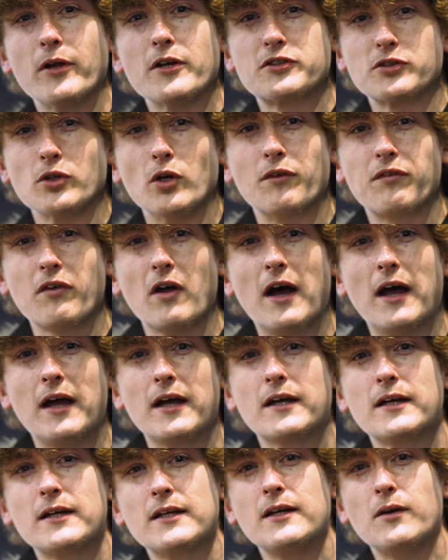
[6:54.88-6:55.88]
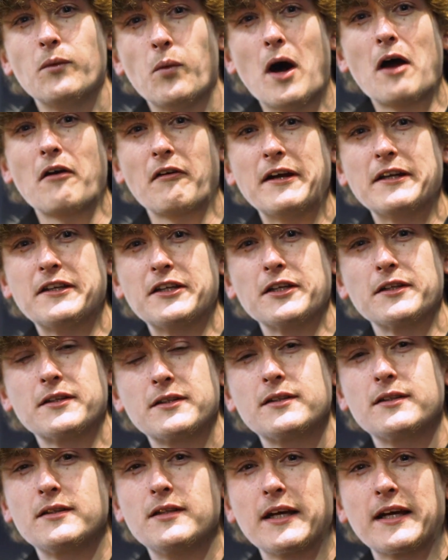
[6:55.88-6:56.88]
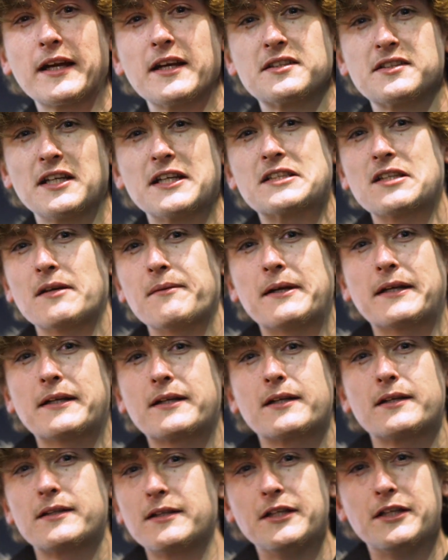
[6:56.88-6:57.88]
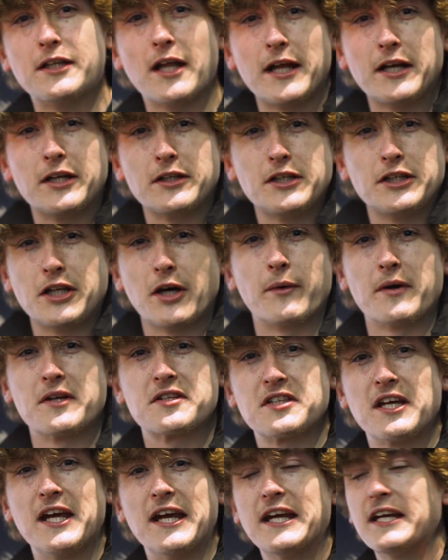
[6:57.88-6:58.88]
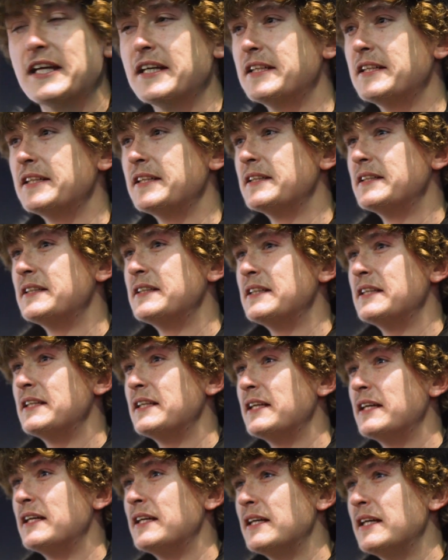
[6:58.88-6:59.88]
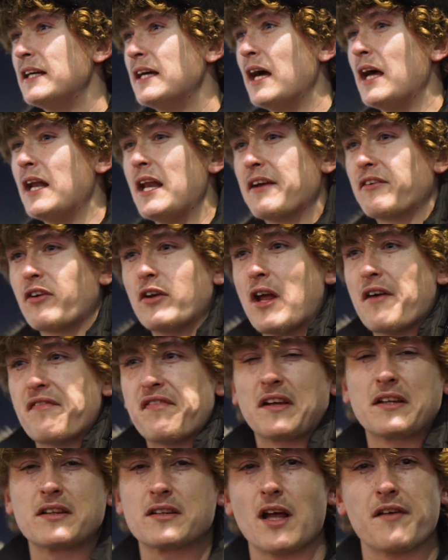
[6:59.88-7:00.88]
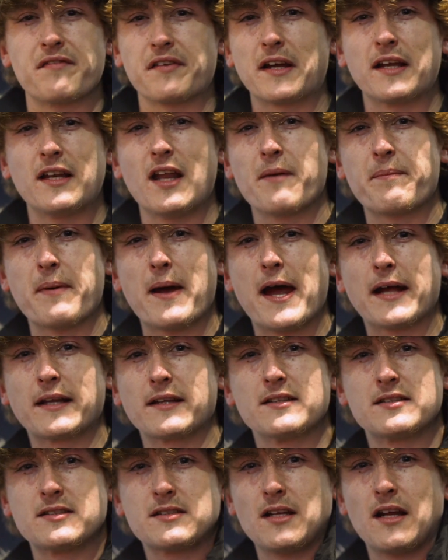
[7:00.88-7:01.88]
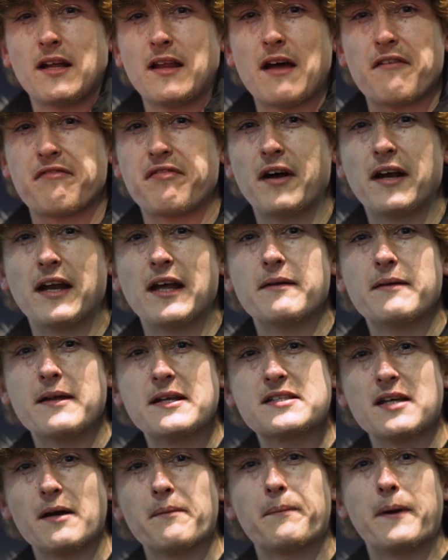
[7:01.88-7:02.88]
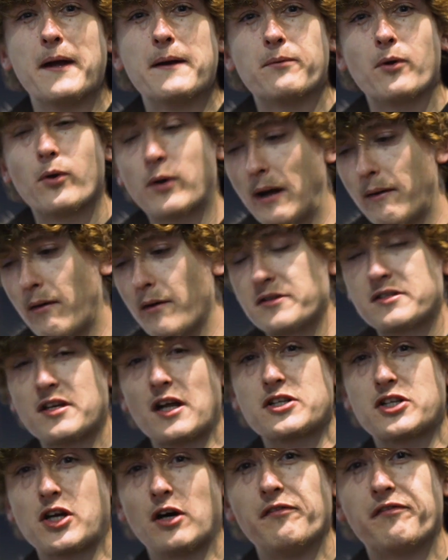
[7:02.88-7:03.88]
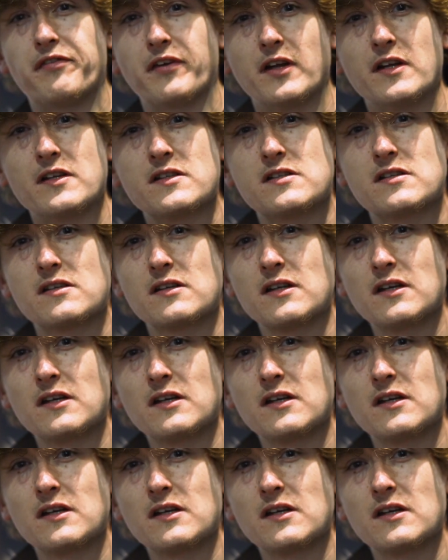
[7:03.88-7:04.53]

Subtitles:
that are sort of like worried you're going to see something you don't want to see, and they've got nothing in their bag that's, you know, that funny. There's some people can't with such confidence